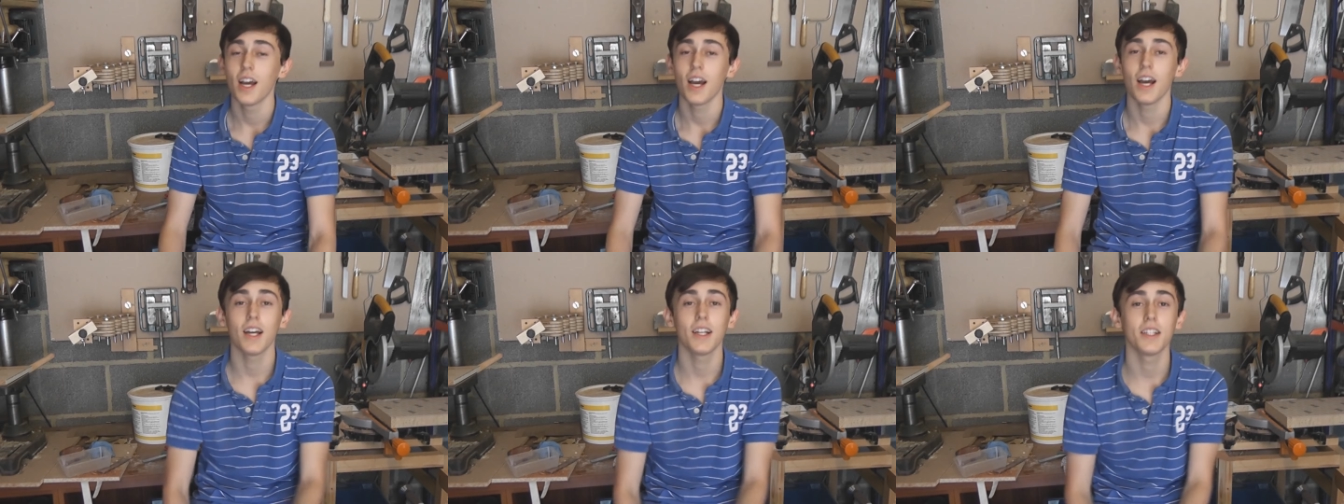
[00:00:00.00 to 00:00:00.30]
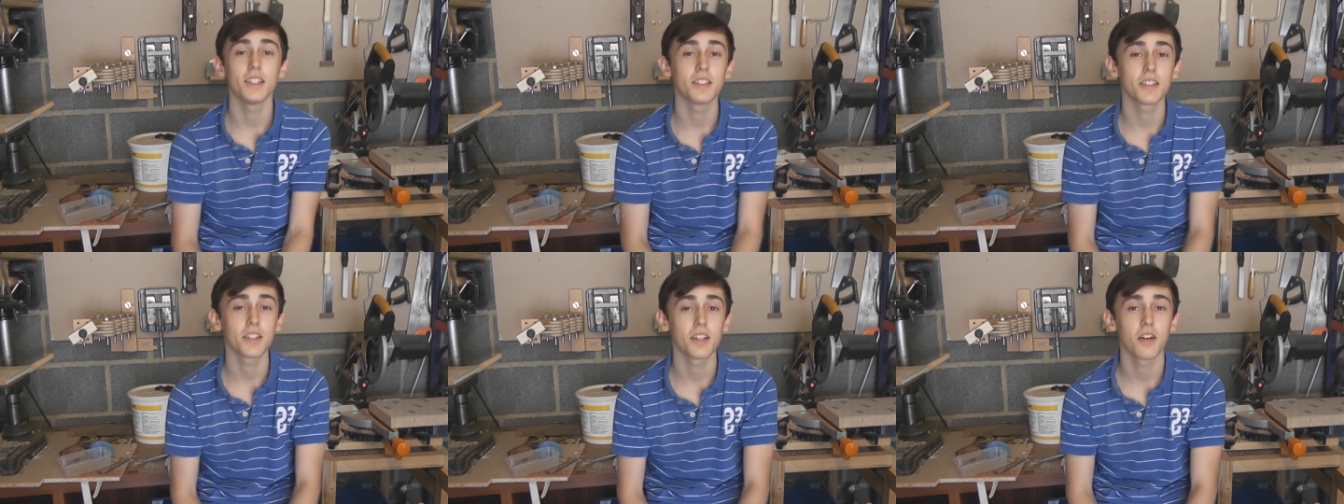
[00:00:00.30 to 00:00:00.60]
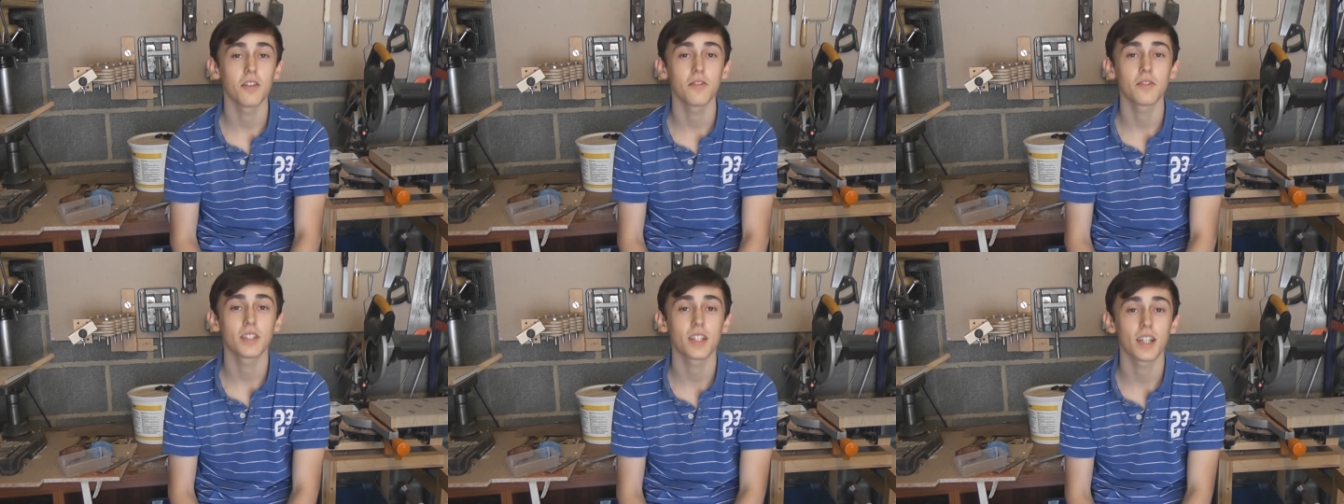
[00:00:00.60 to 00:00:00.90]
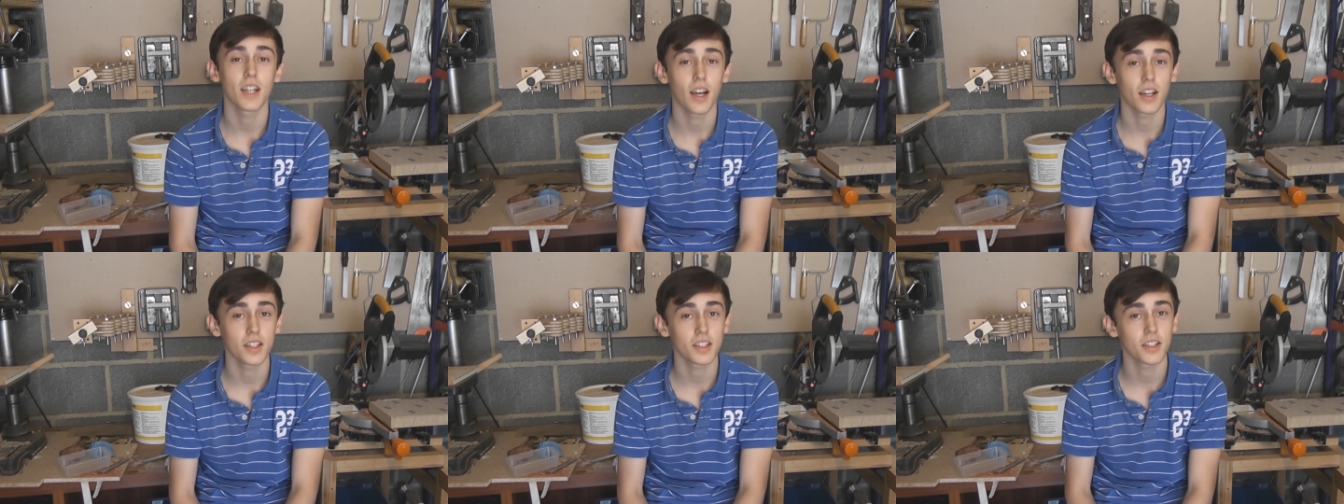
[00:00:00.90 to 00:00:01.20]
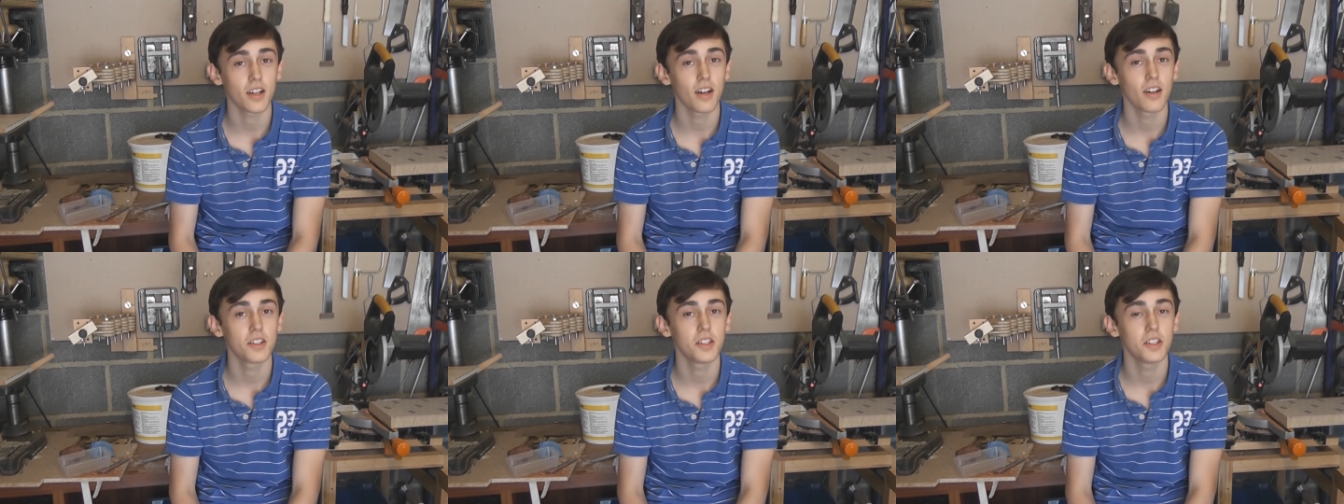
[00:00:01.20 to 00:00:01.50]
And obviously, I
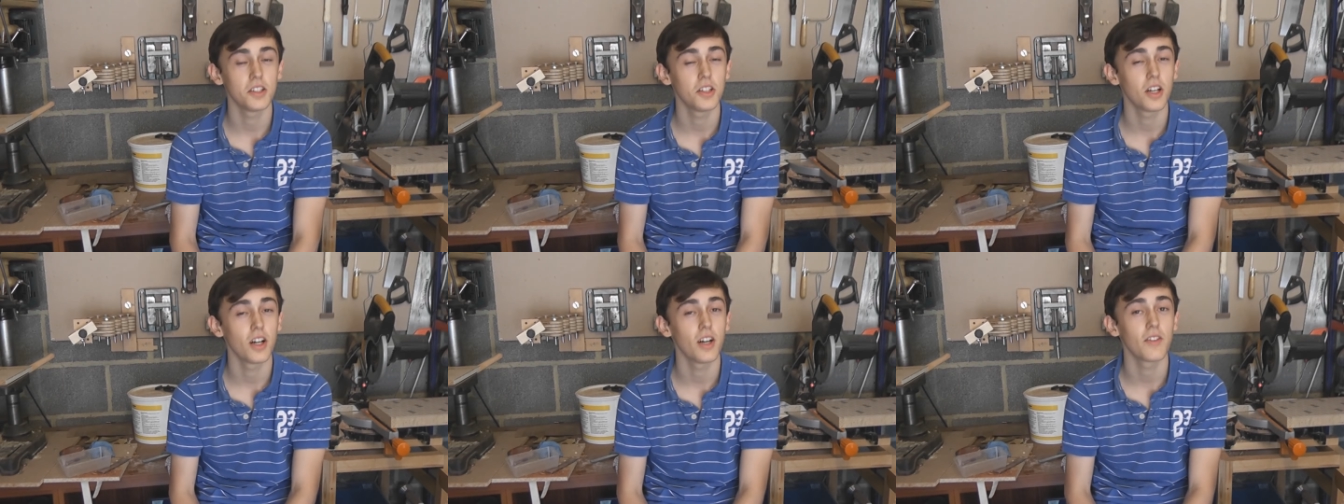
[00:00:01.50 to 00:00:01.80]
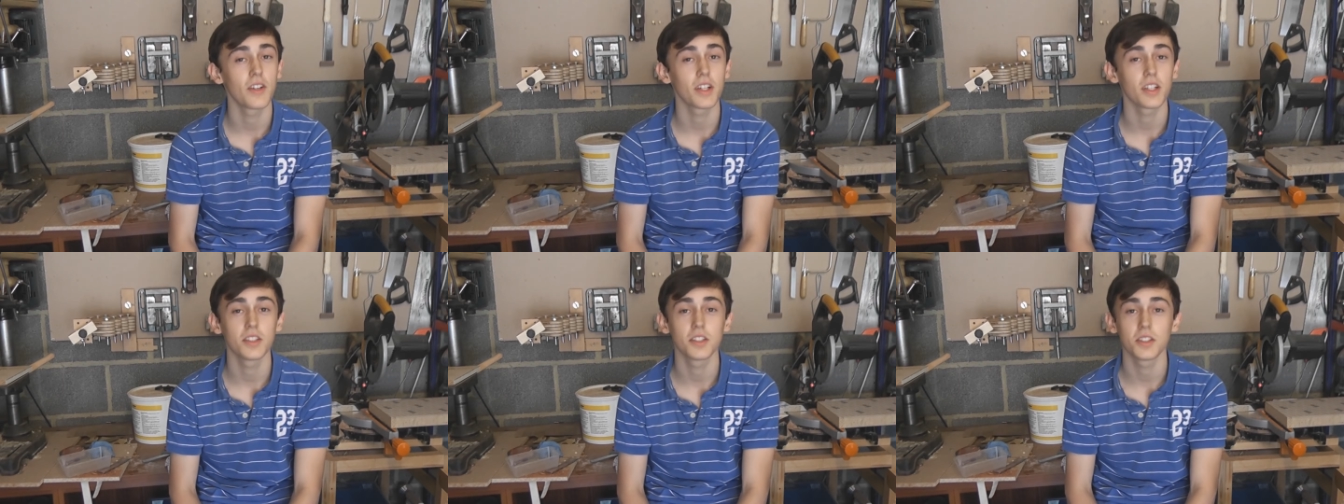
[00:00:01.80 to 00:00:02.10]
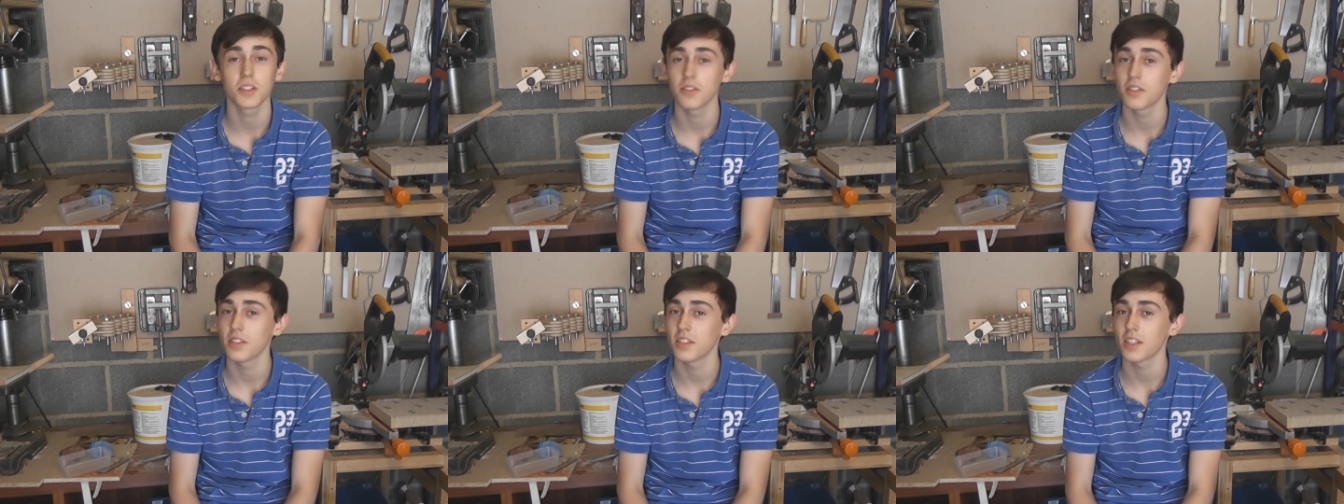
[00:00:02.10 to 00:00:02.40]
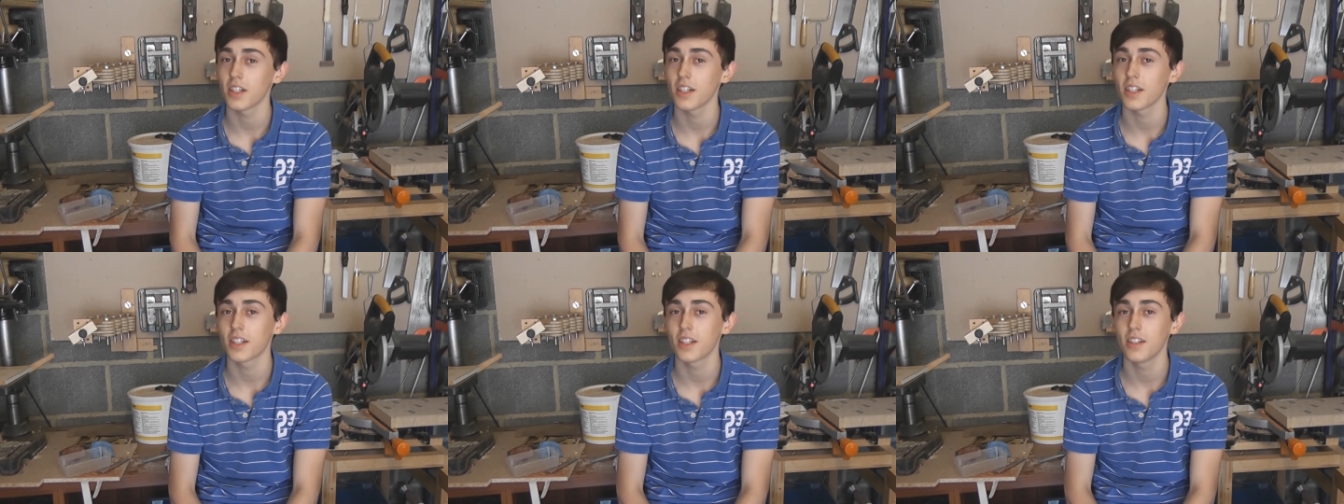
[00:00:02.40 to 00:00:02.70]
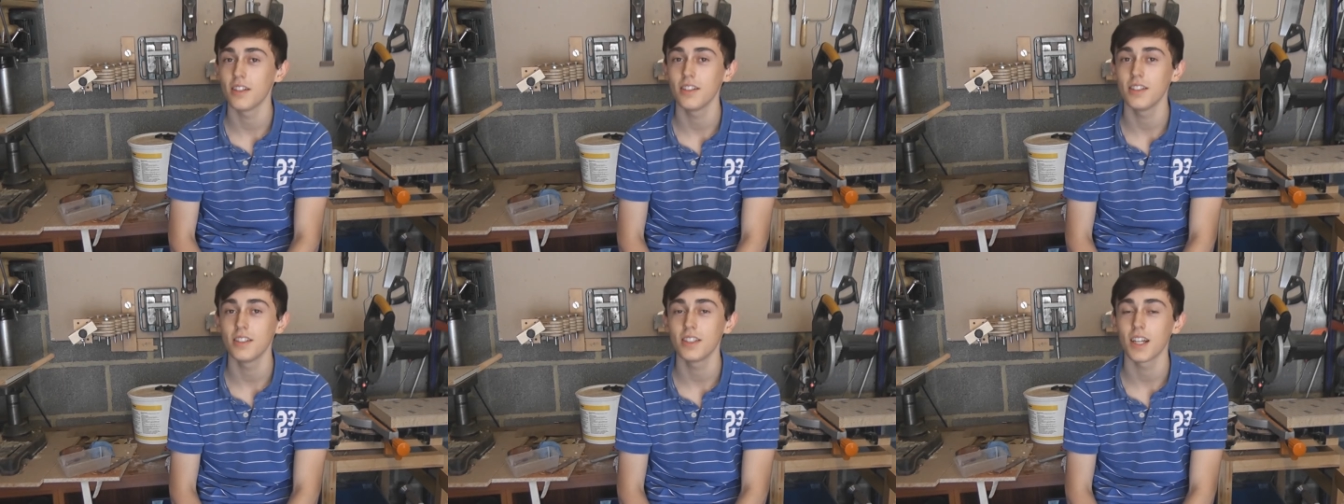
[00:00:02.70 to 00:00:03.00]
started driving as soon as I
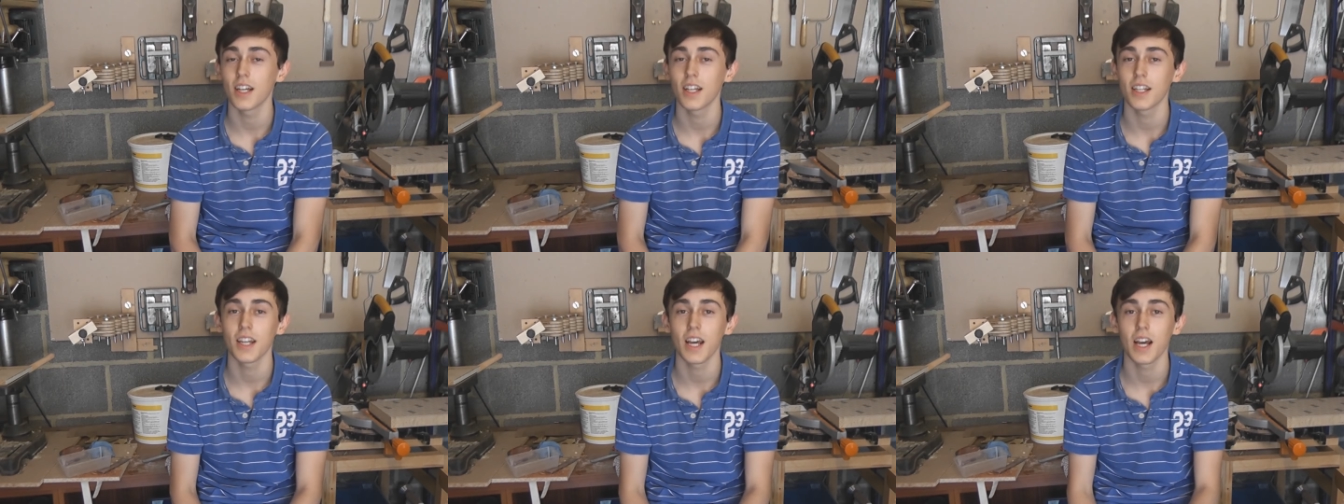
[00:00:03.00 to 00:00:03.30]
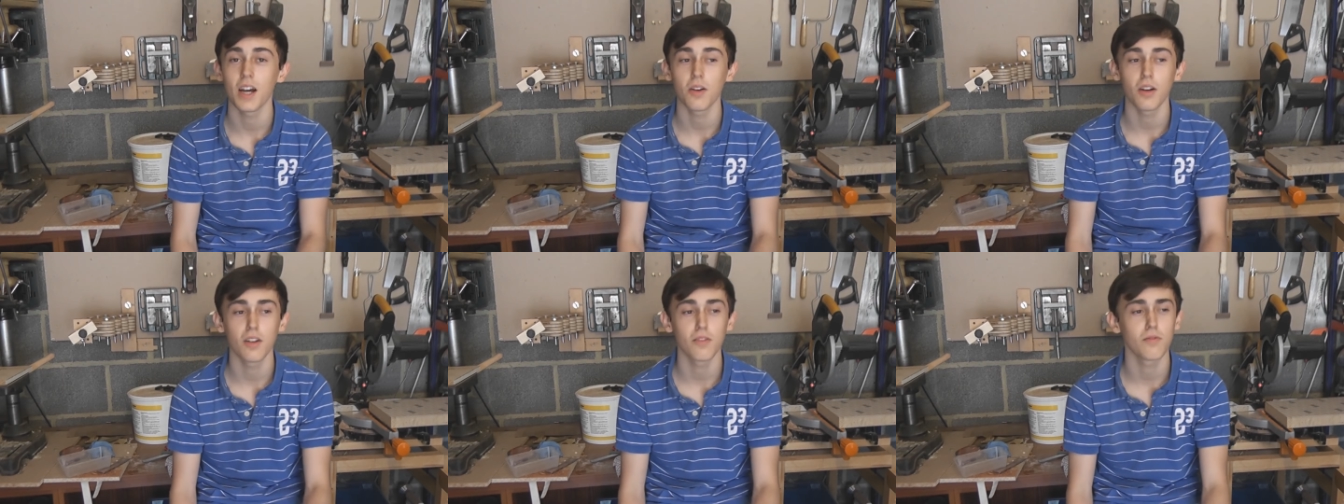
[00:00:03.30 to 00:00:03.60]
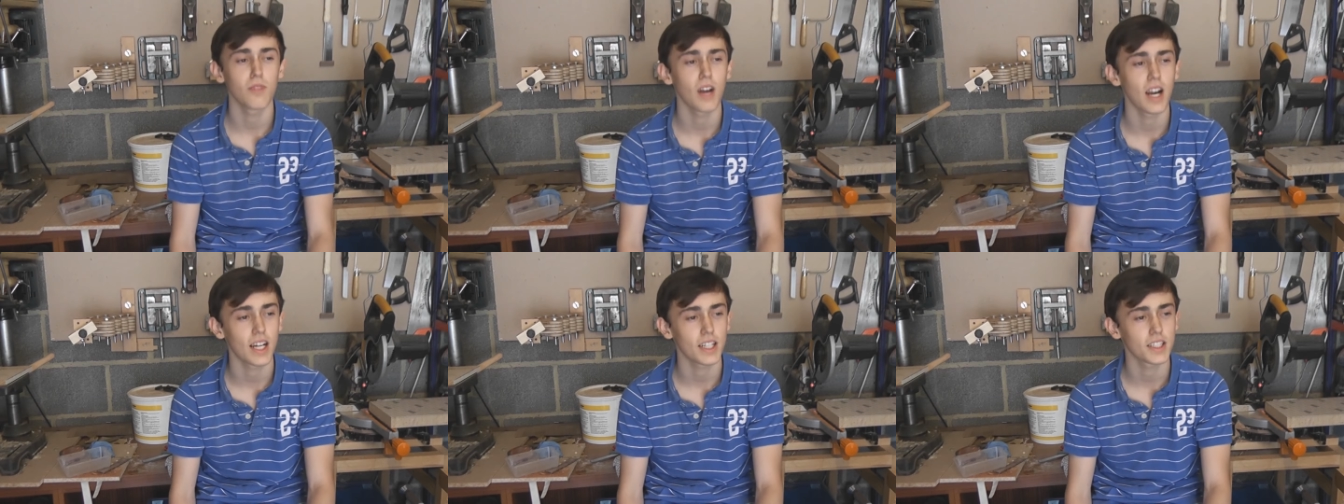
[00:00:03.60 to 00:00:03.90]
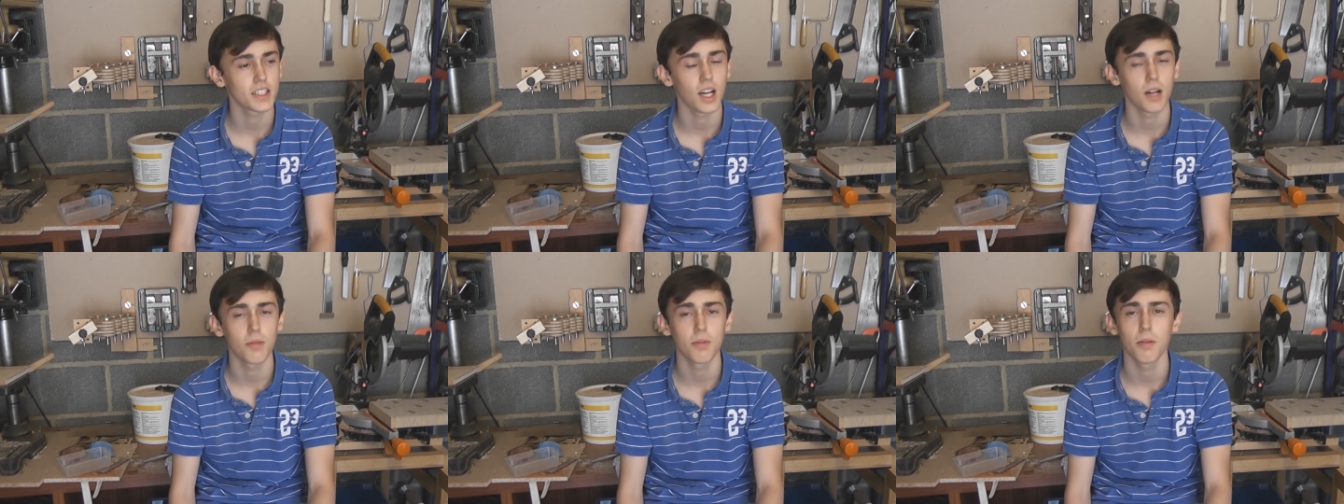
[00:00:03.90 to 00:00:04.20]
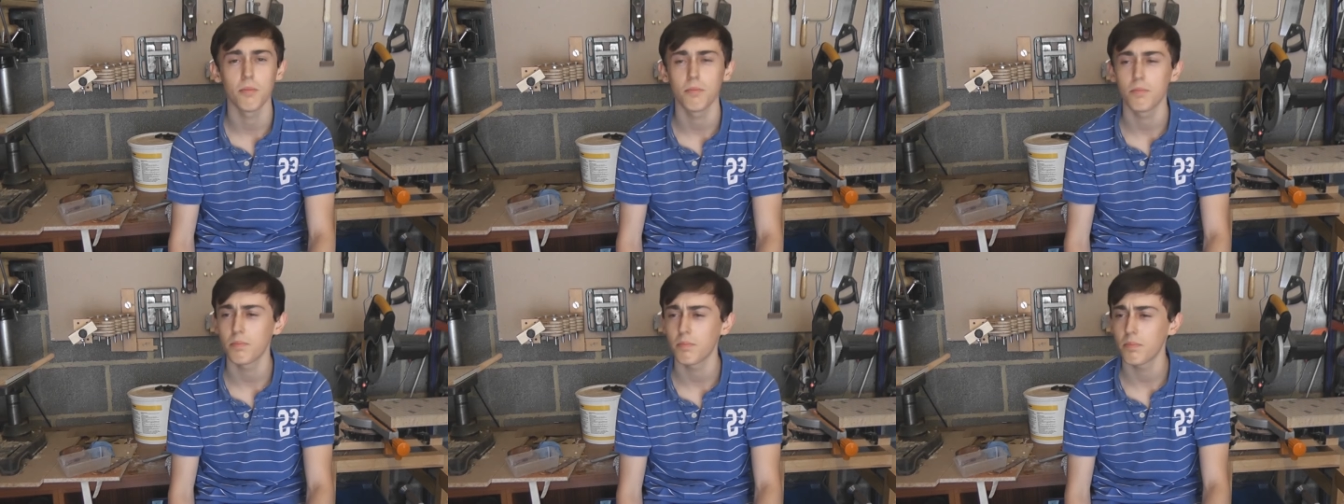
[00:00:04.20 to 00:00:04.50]
could, and now I've racked up a,